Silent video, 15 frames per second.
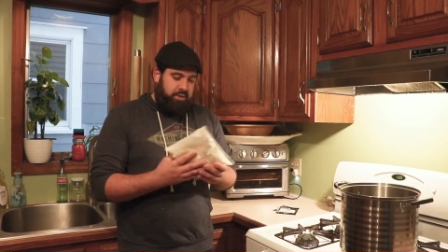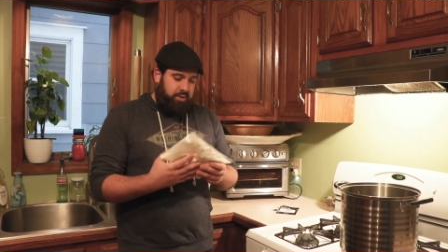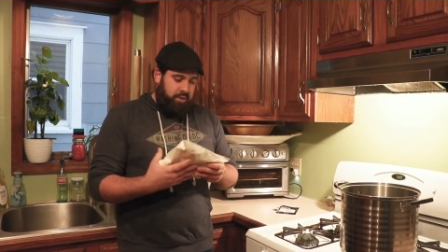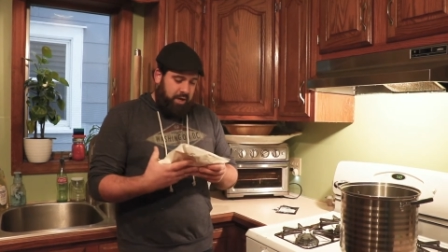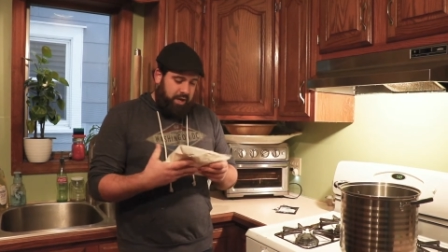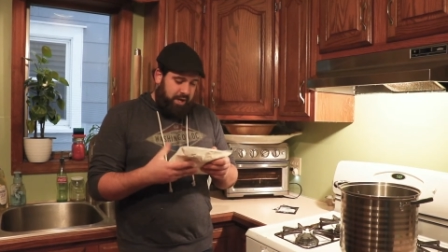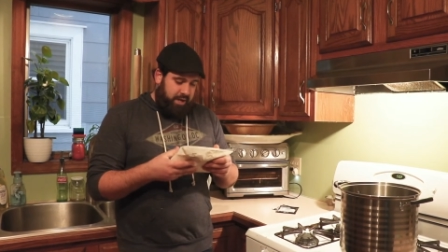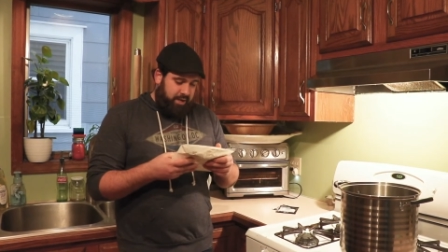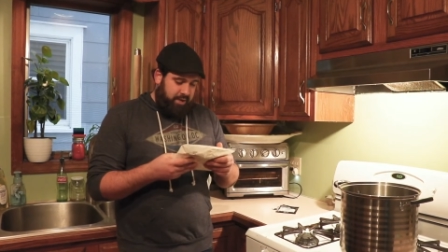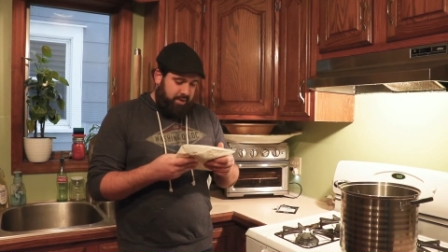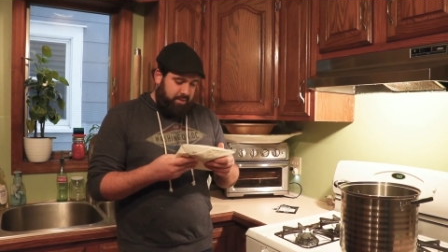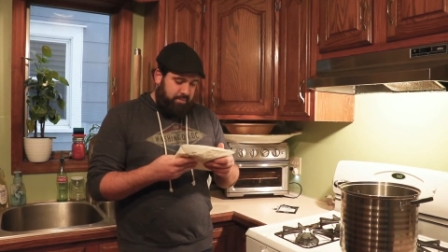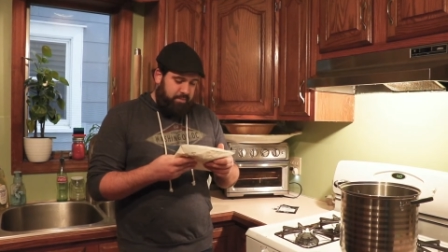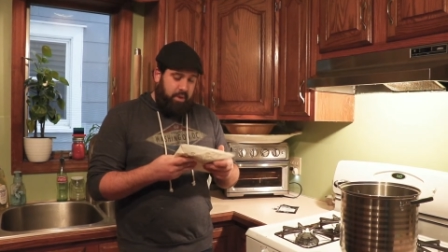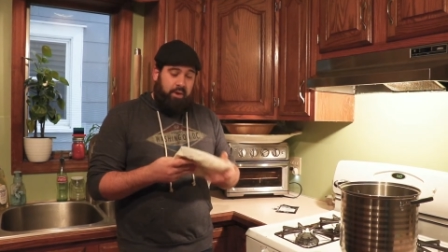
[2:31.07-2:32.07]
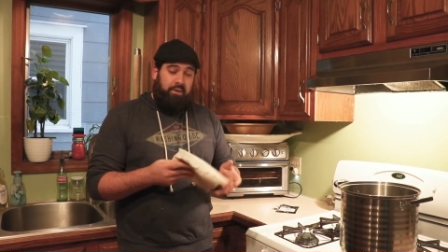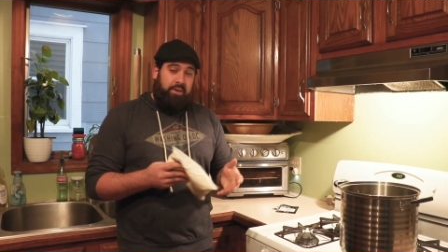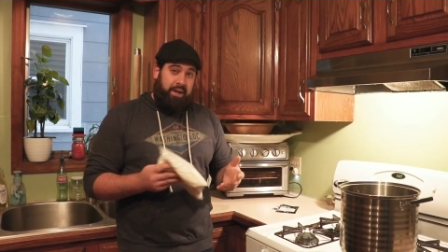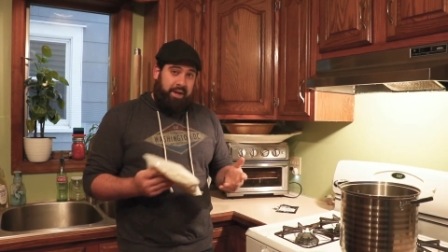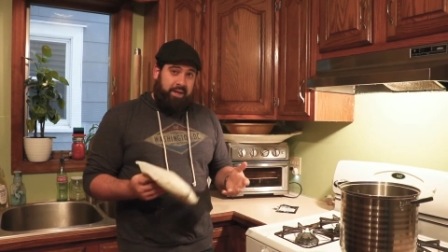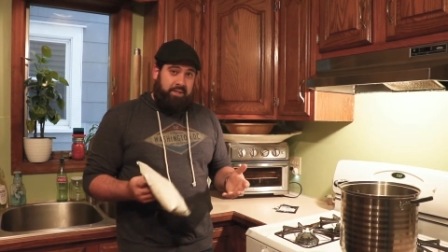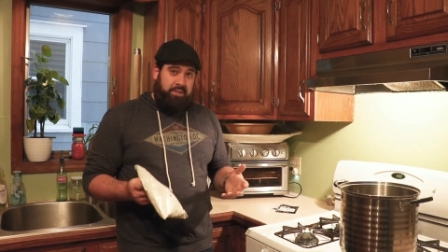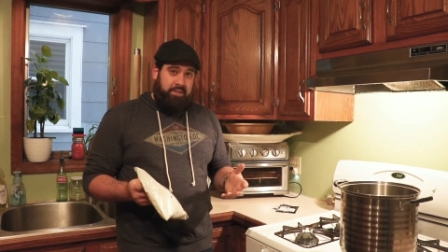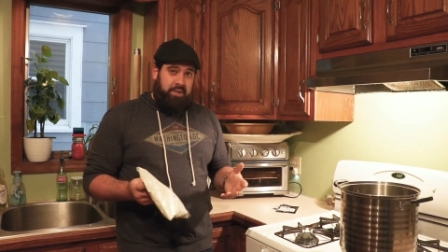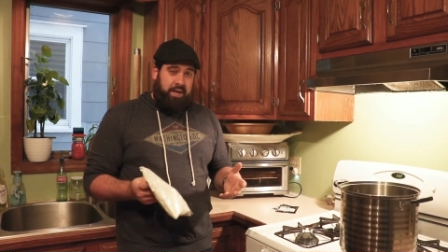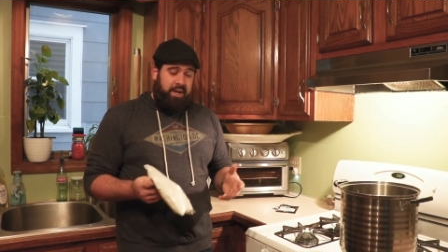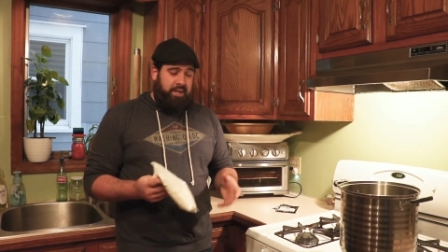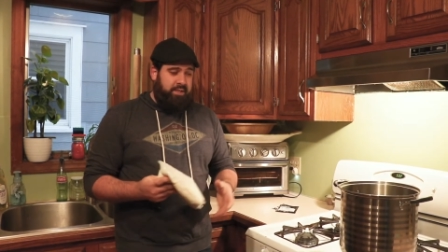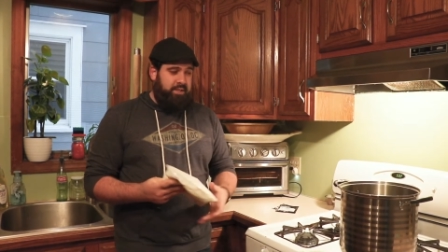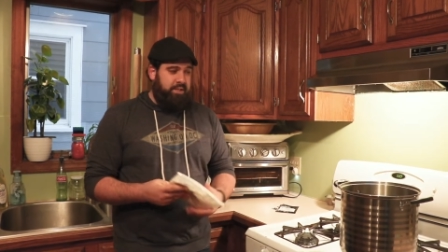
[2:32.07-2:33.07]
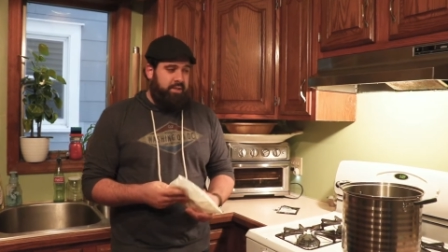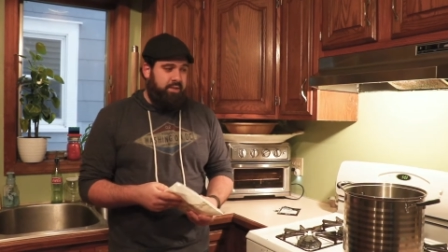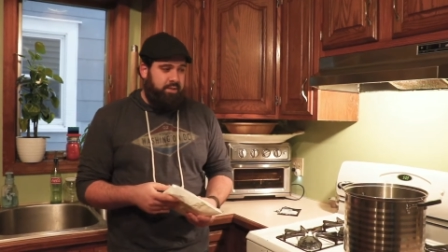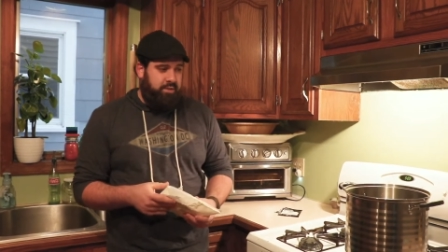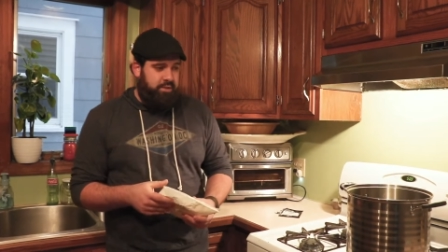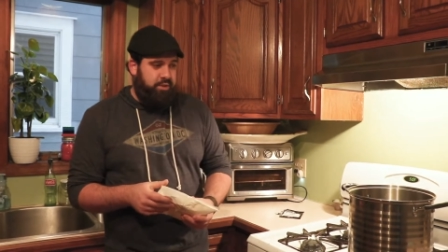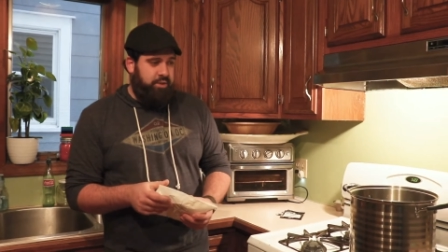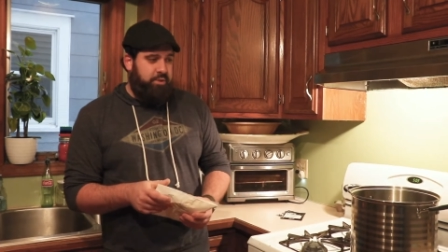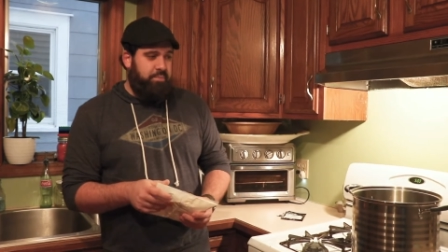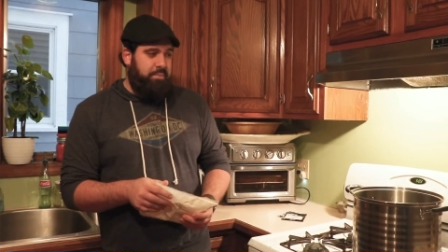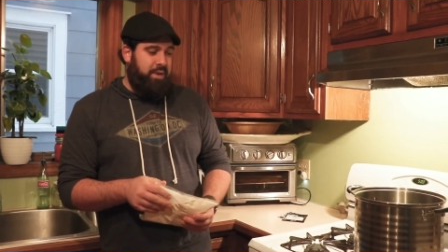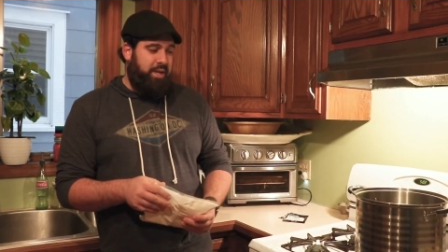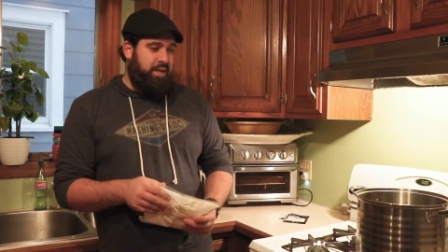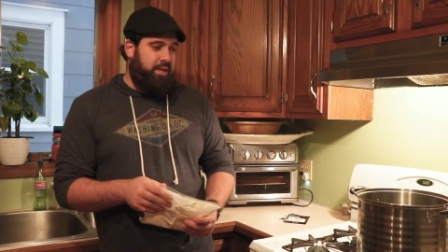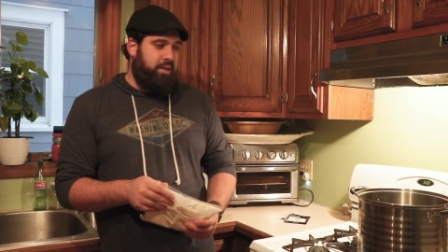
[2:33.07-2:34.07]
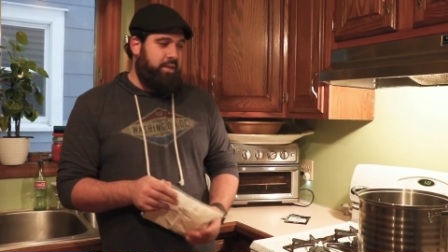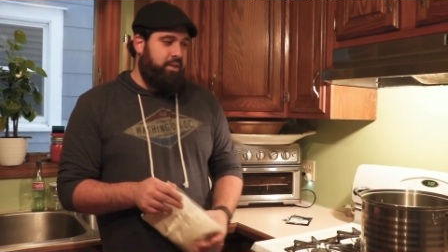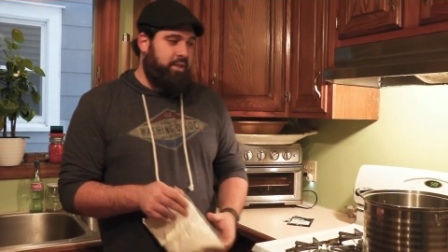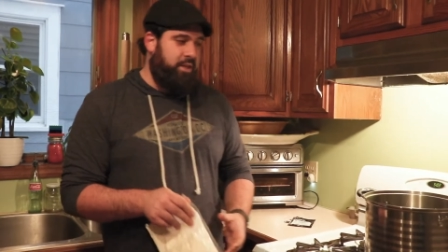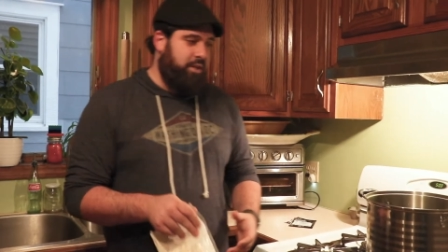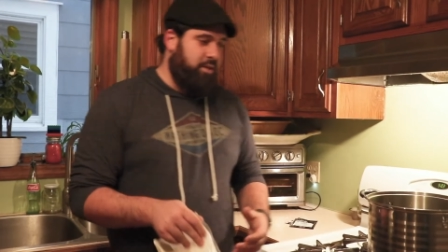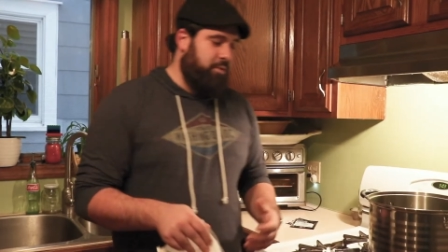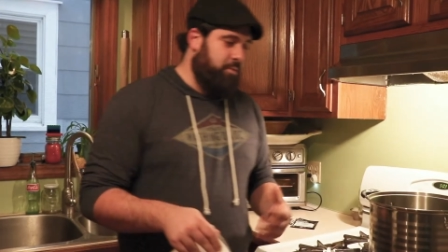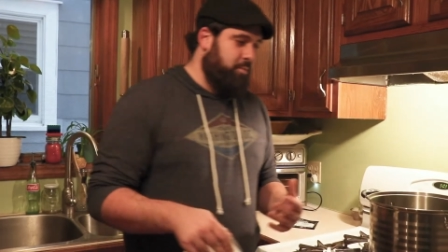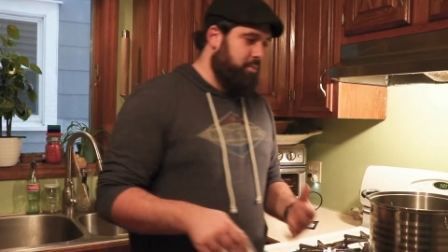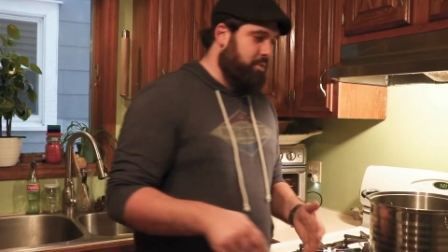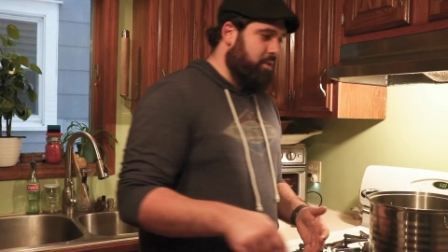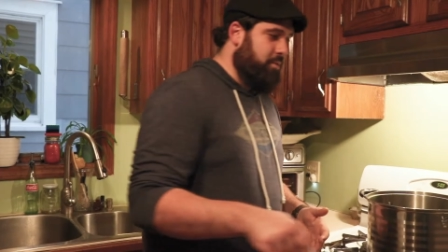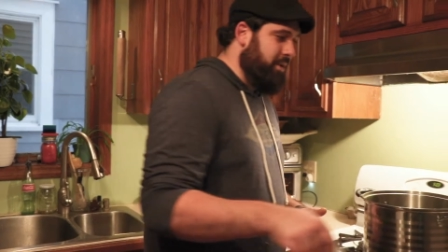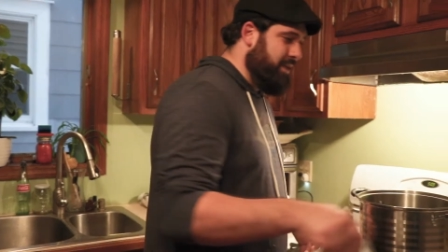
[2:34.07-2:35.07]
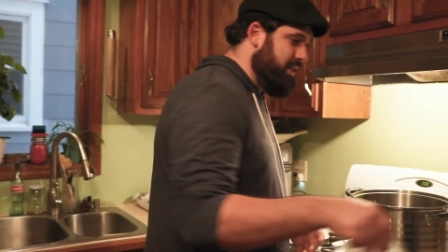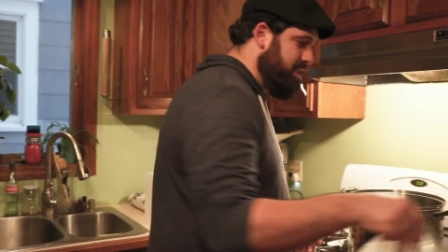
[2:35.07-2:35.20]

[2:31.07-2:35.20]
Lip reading: dried malt extract to make the wort, which